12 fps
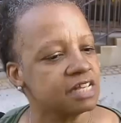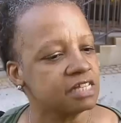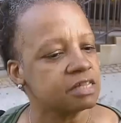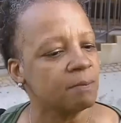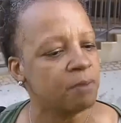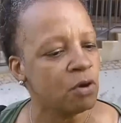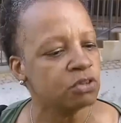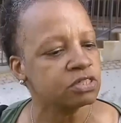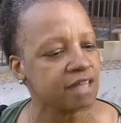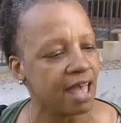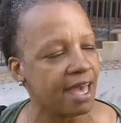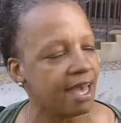They're supposed
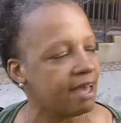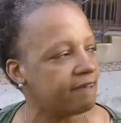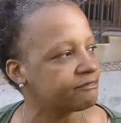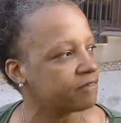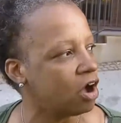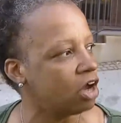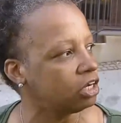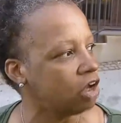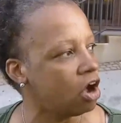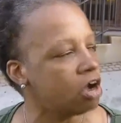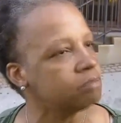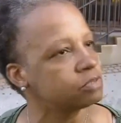to have
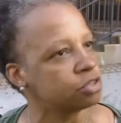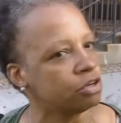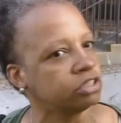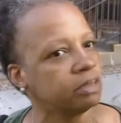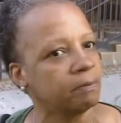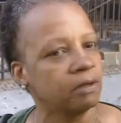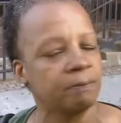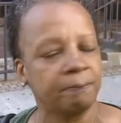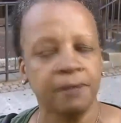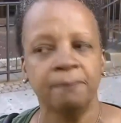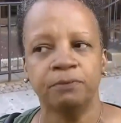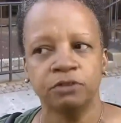alarms on the
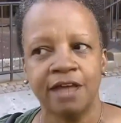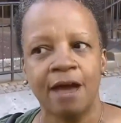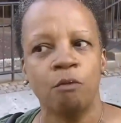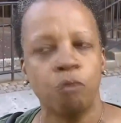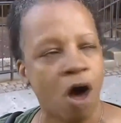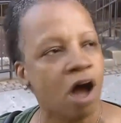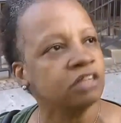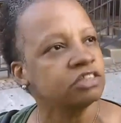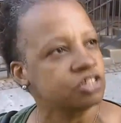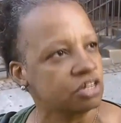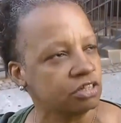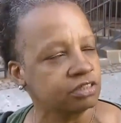people that
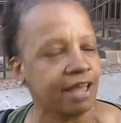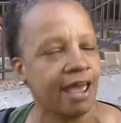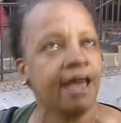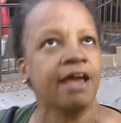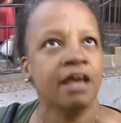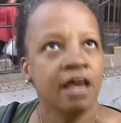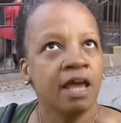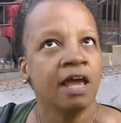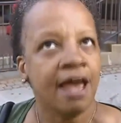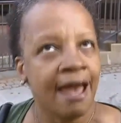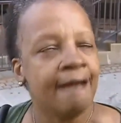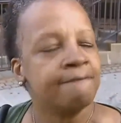wander, that
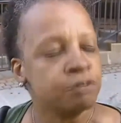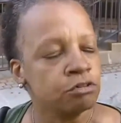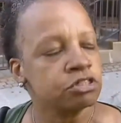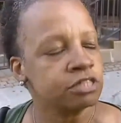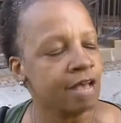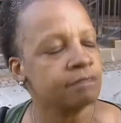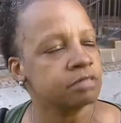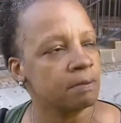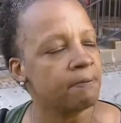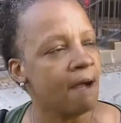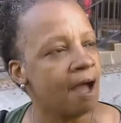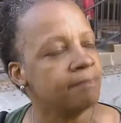have those types of
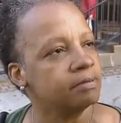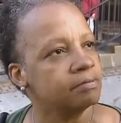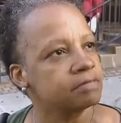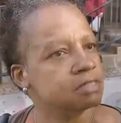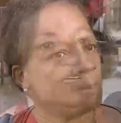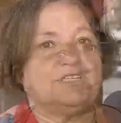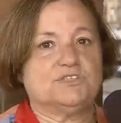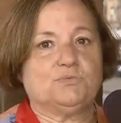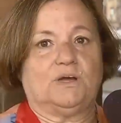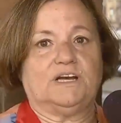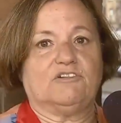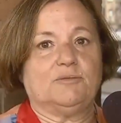problems. We just
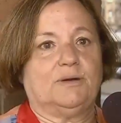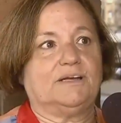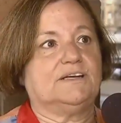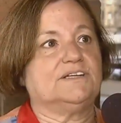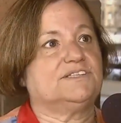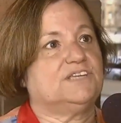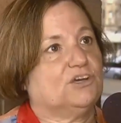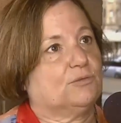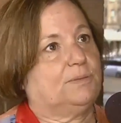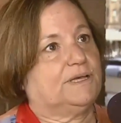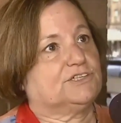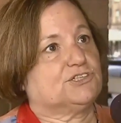want everybody to see her
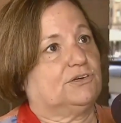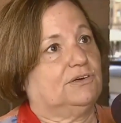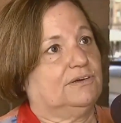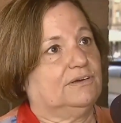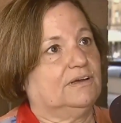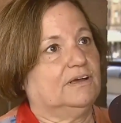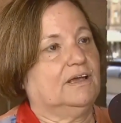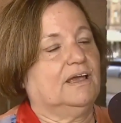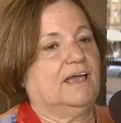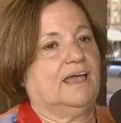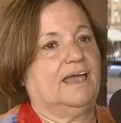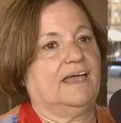picture
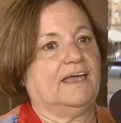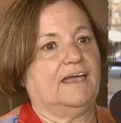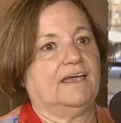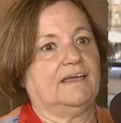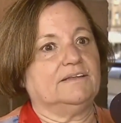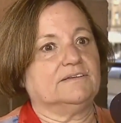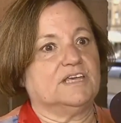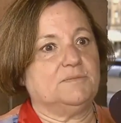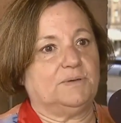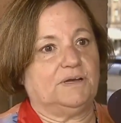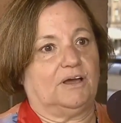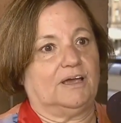and
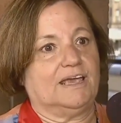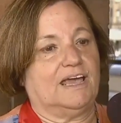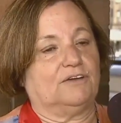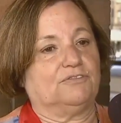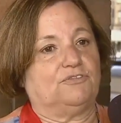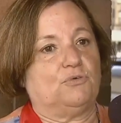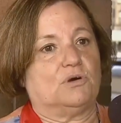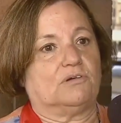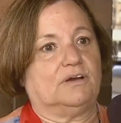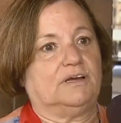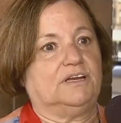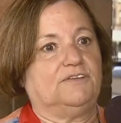keep an eye out for
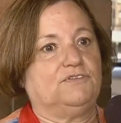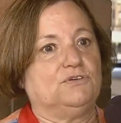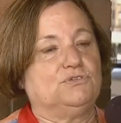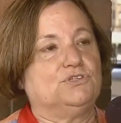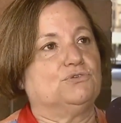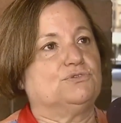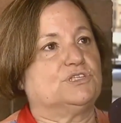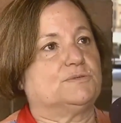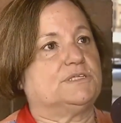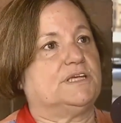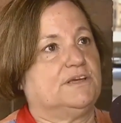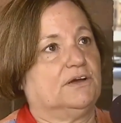her. And if you do
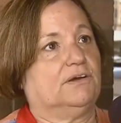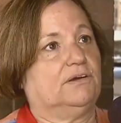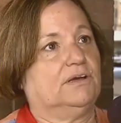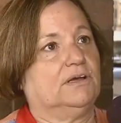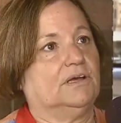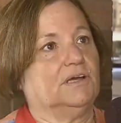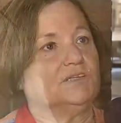see her,